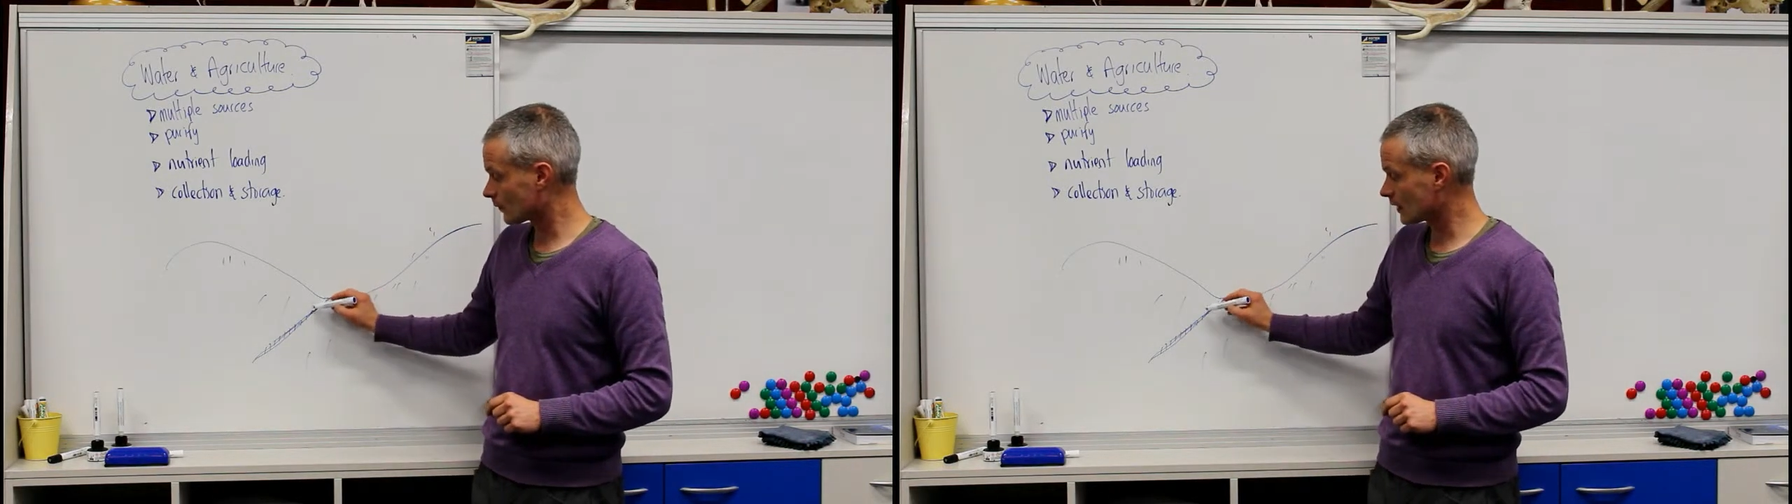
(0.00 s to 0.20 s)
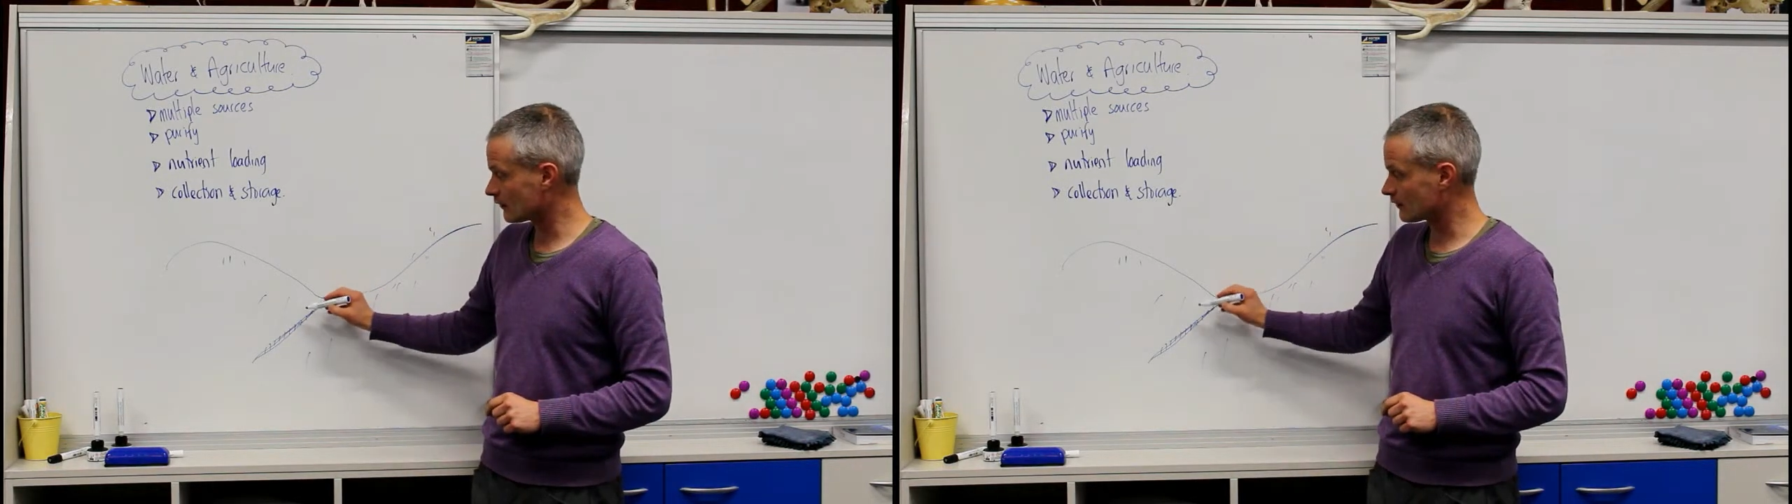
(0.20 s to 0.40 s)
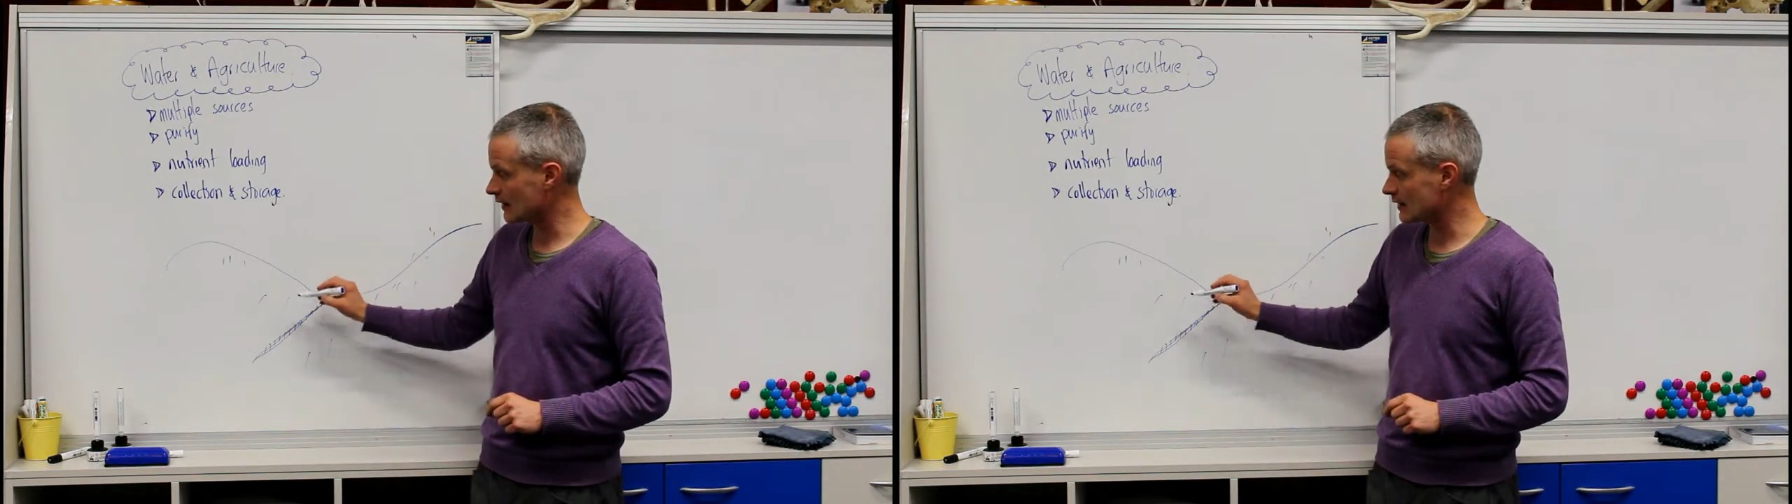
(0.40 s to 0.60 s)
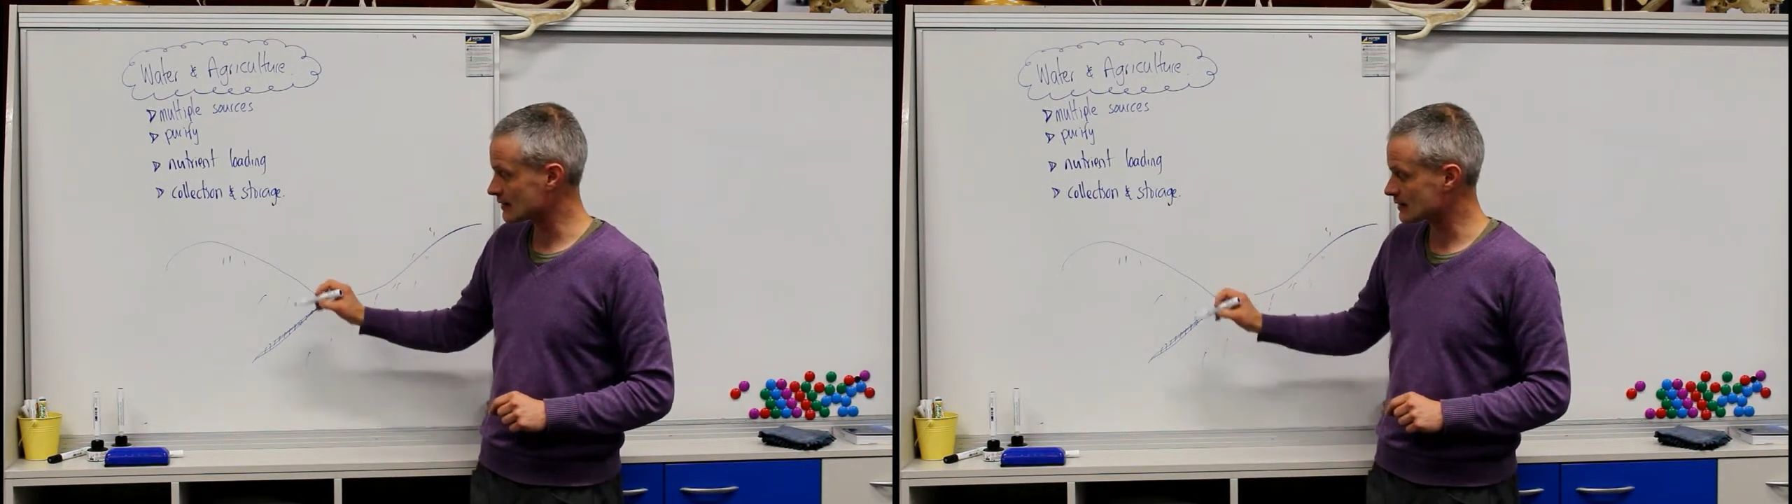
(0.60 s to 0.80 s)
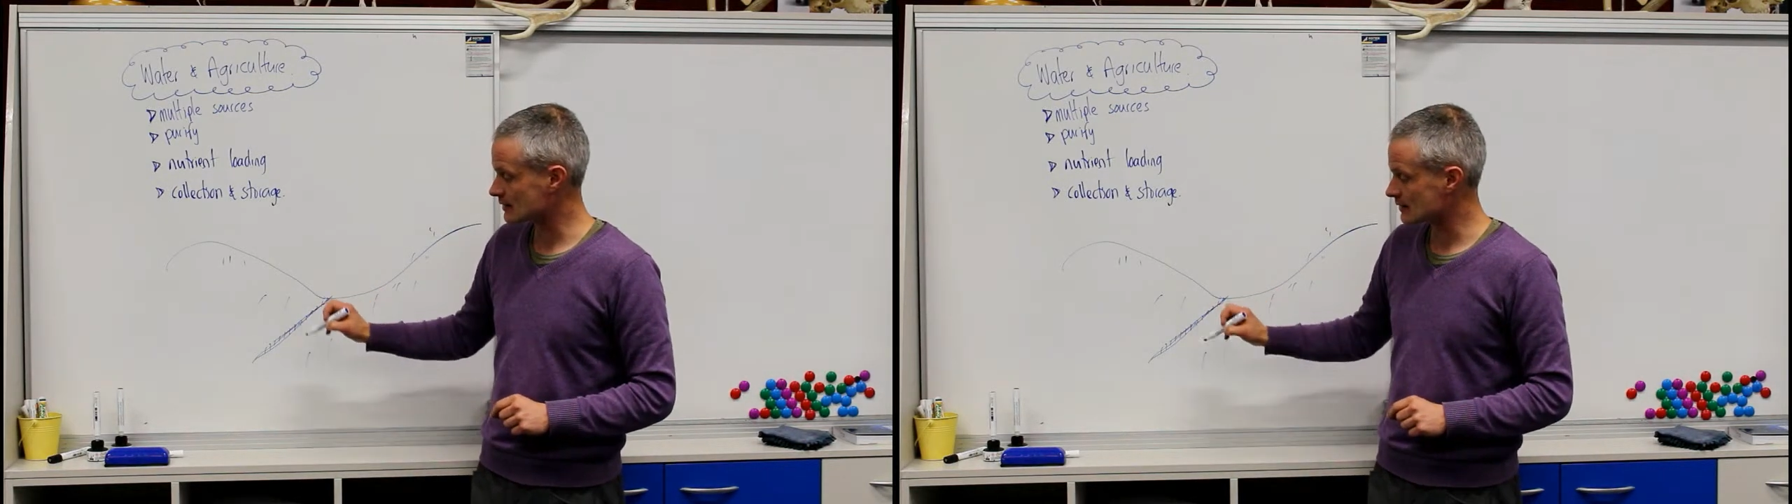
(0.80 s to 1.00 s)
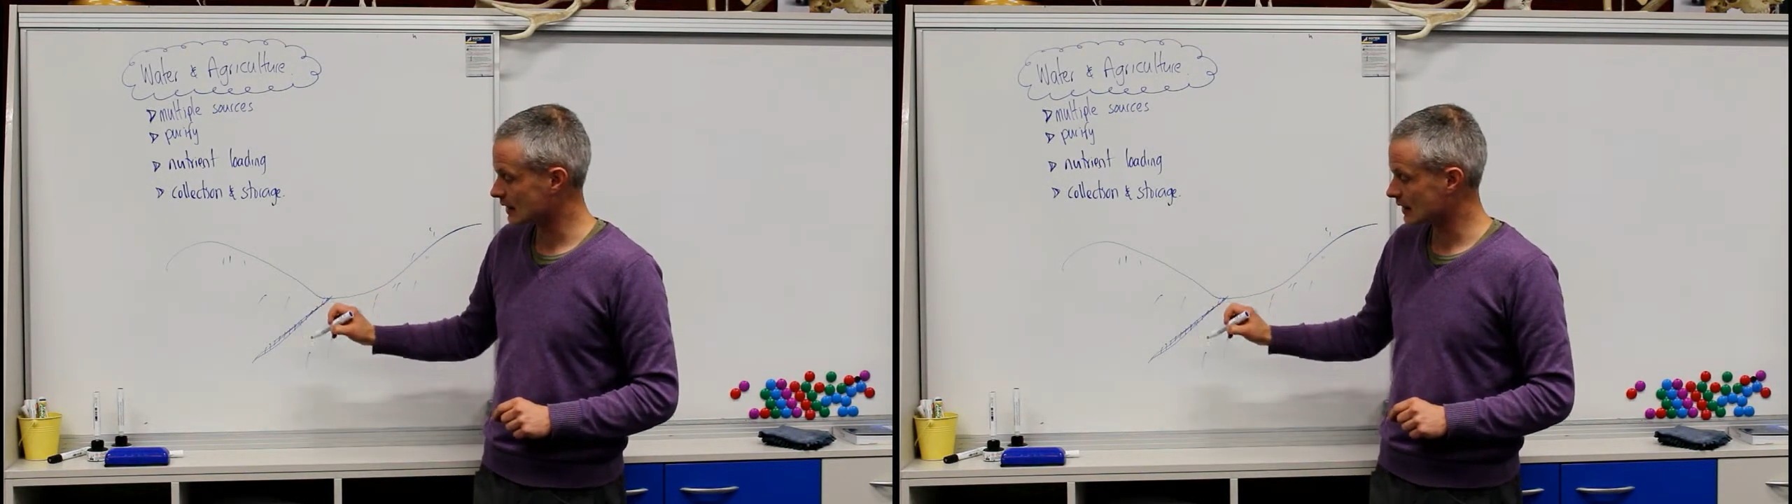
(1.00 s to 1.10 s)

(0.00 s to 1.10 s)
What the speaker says: if there's